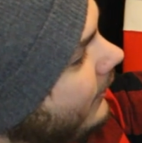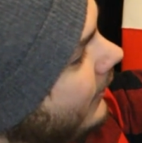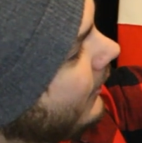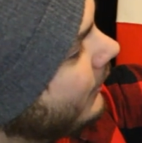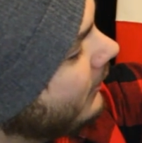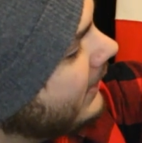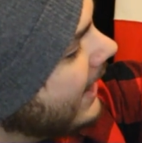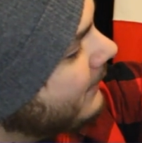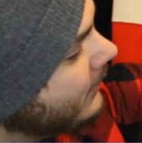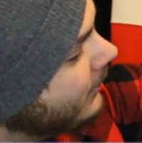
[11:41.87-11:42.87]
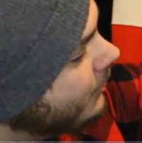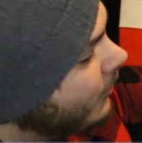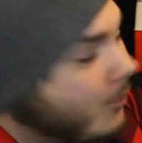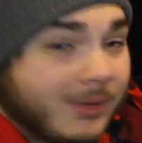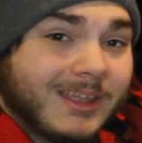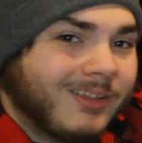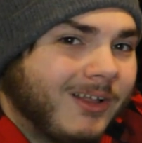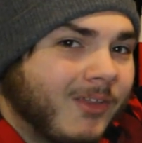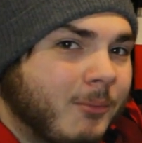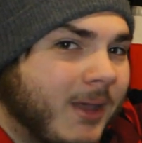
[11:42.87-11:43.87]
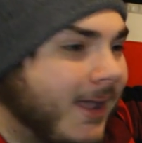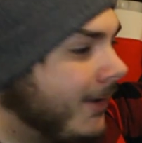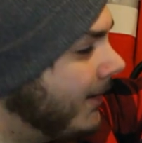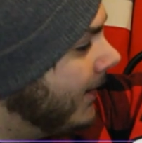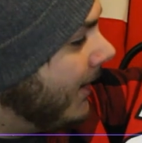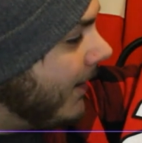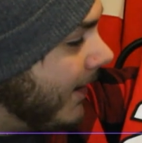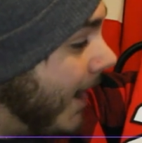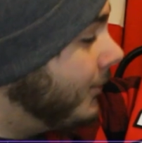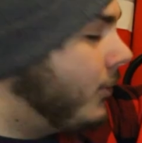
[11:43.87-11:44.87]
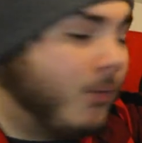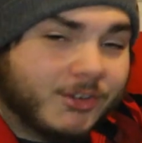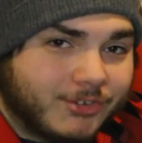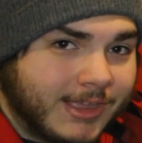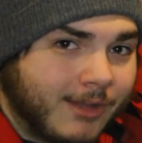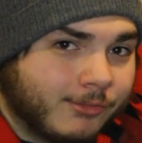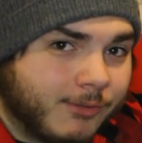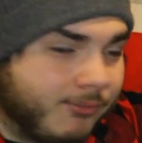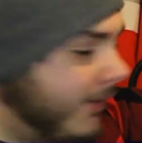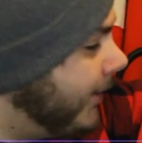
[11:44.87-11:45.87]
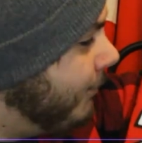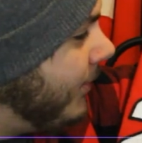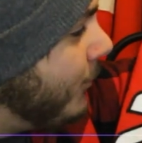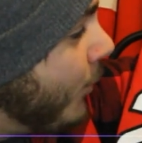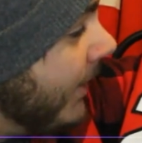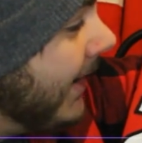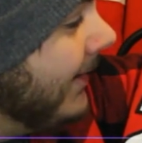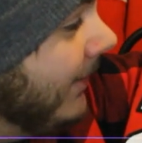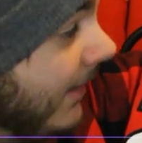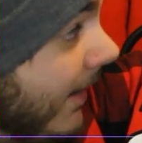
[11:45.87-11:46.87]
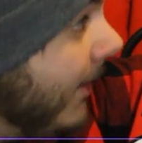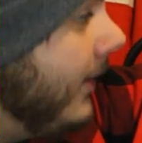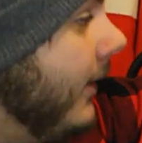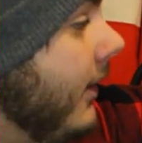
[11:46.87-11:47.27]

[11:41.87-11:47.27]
good old captain, Jerome Iginla, on the back. I don't watch the Calgary Flames, and when I did,